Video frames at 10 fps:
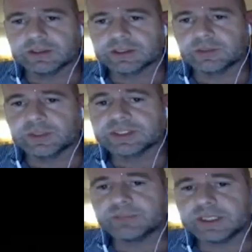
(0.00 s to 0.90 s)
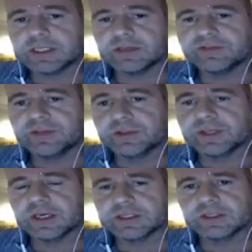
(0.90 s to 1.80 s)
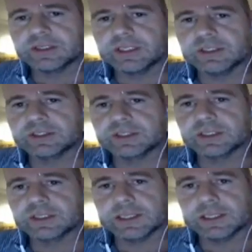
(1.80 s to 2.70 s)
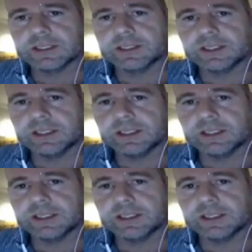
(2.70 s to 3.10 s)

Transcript: so, so we're still expecting a few thousand uh,